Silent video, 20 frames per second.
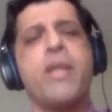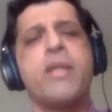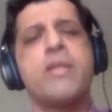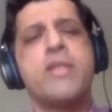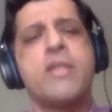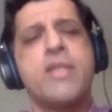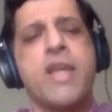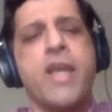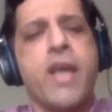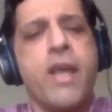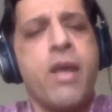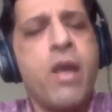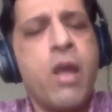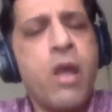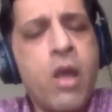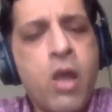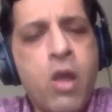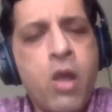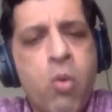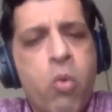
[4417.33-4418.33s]
If I step
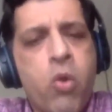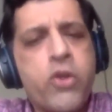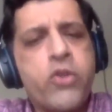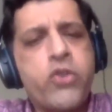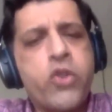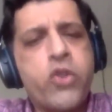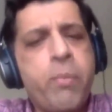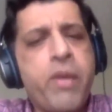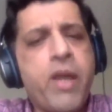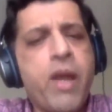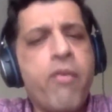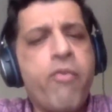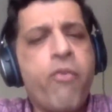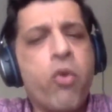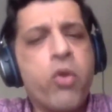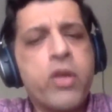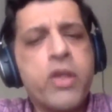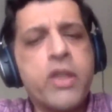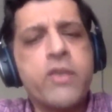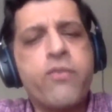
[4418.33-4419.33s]
in and say,
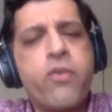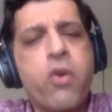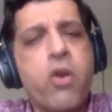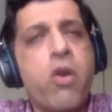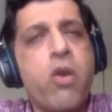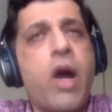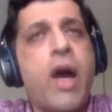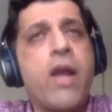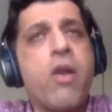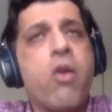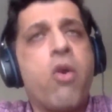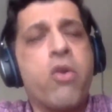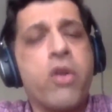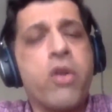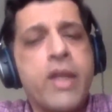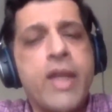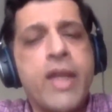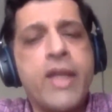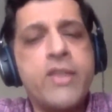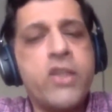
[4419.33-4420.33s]
what should be our
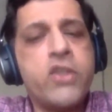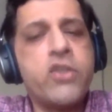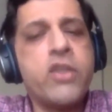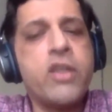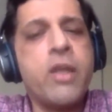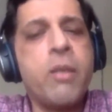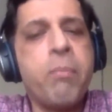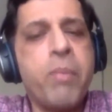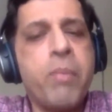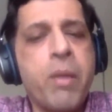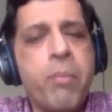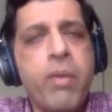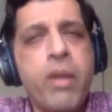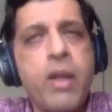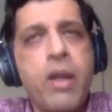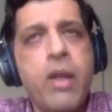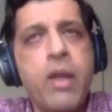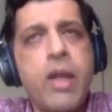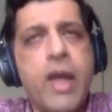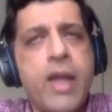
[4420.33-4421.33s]
focus for our
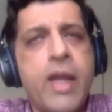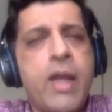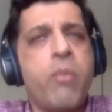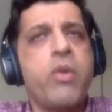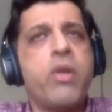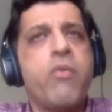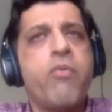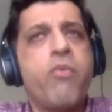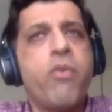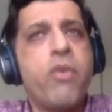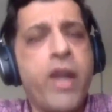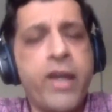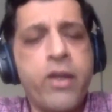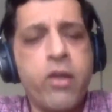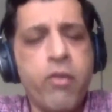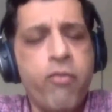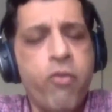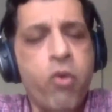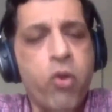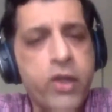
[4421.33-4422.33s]
organization and people?
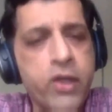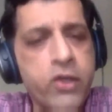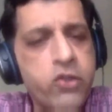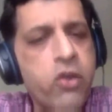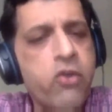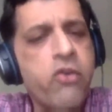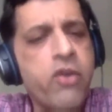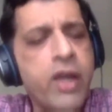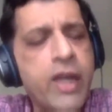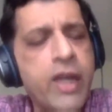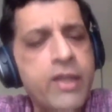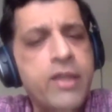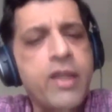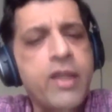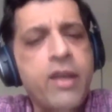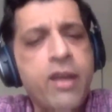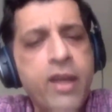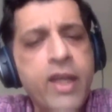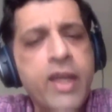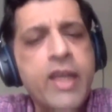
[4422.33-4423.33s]
And I would like to
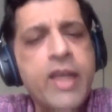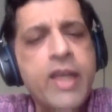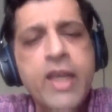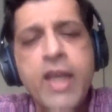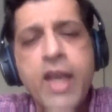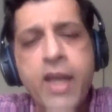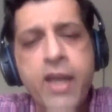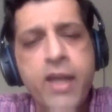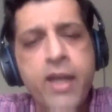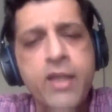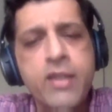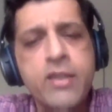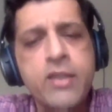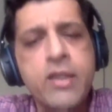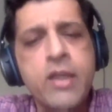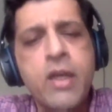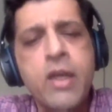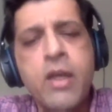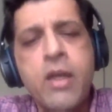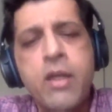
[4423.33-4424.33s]
focus on really
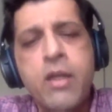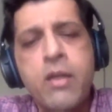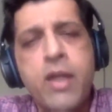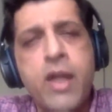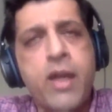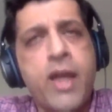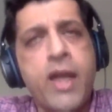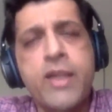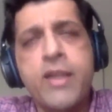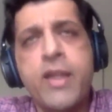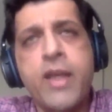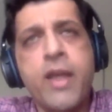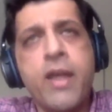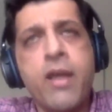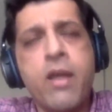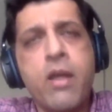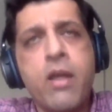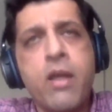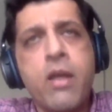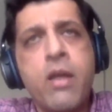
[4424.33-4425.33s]
three key areas
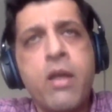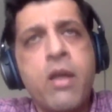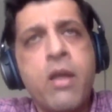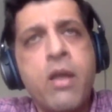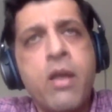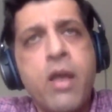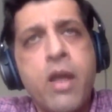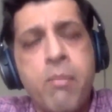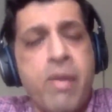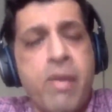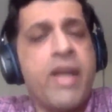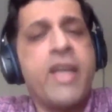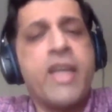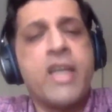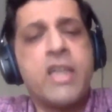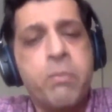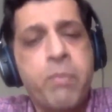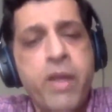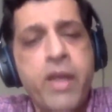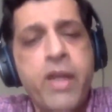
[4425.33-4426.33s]
that I think,
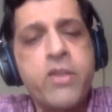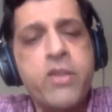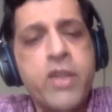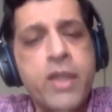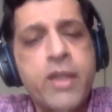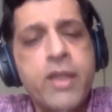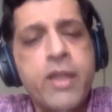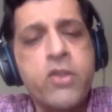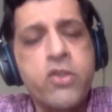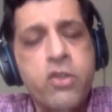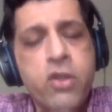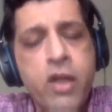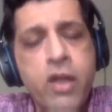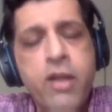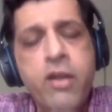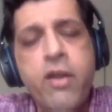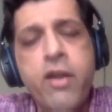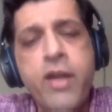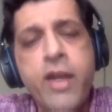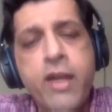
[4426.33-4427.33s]
in my
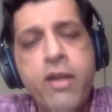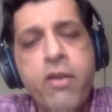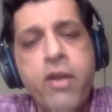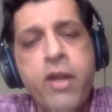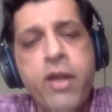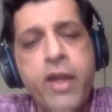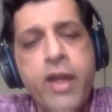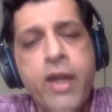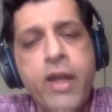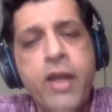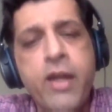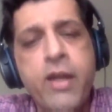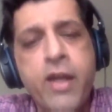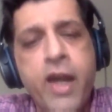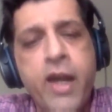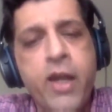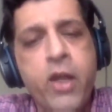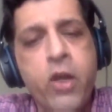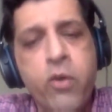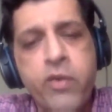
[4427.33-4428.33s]
experience, I think is really,
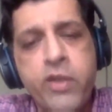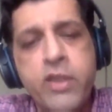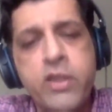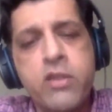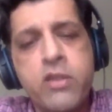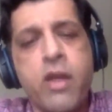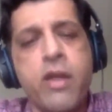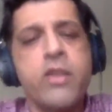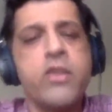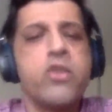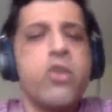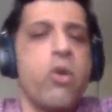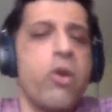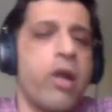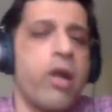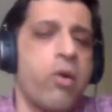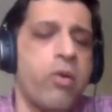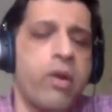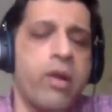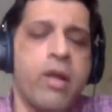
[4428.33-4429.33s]
really critical in tiding
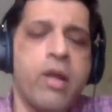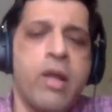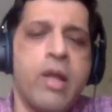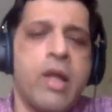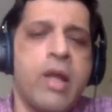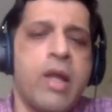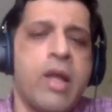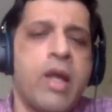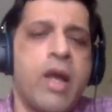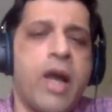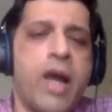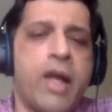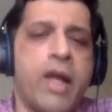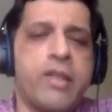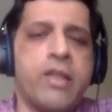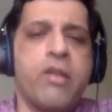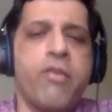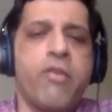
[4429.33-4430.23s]
over this current slowdown.